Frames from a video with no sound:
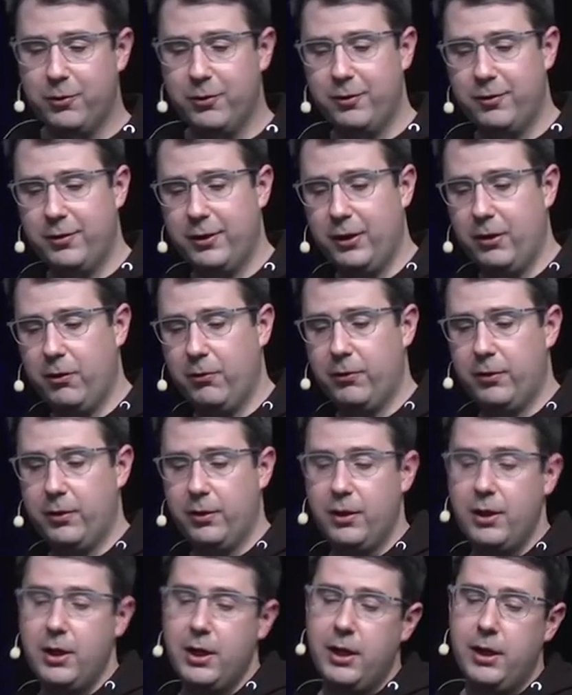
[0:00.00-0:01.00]
so to say, of
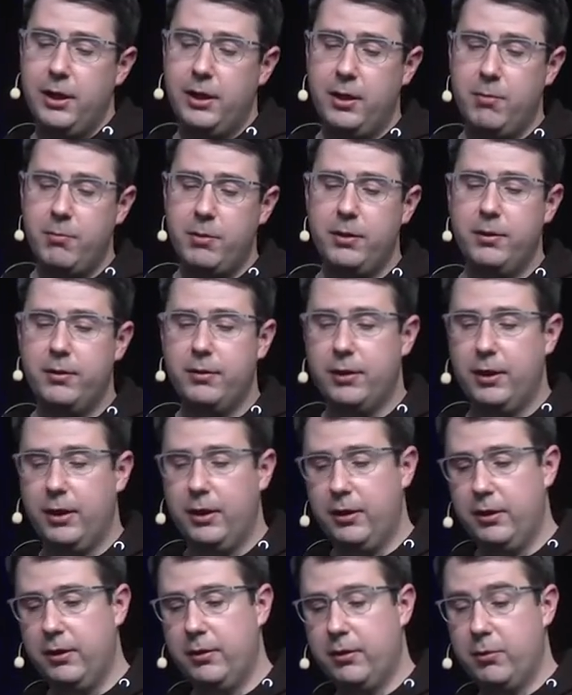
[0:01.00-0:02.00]
the limits
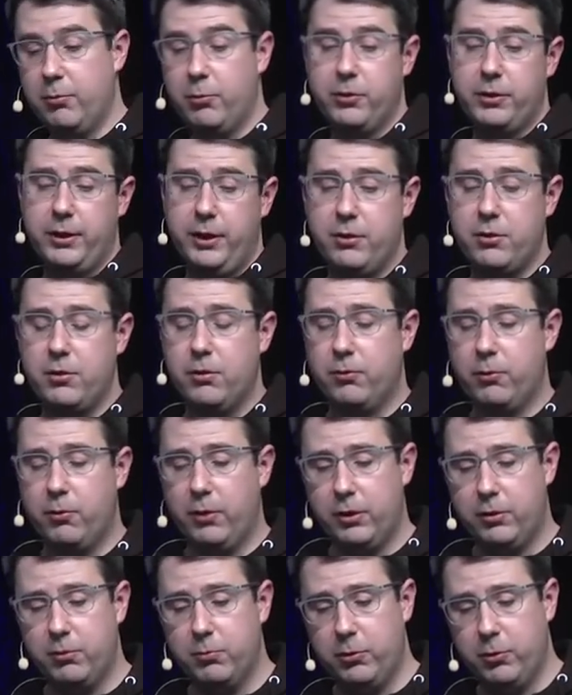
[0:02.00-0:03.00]
and the potential of
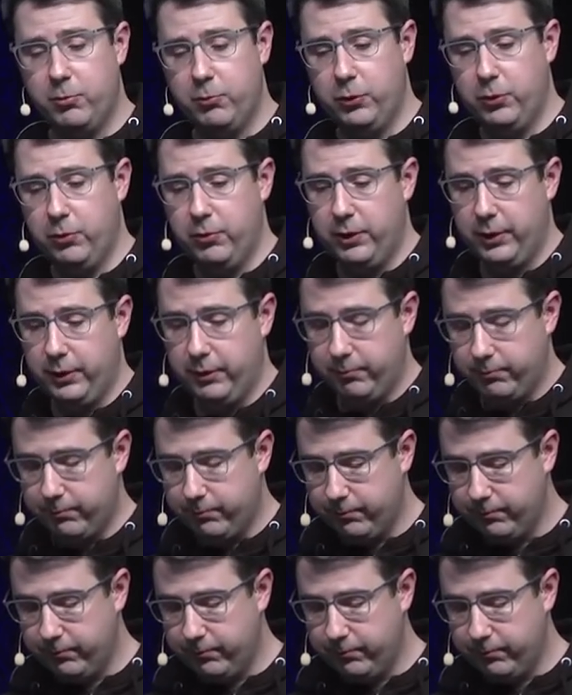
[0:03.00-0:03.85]
quantum computing.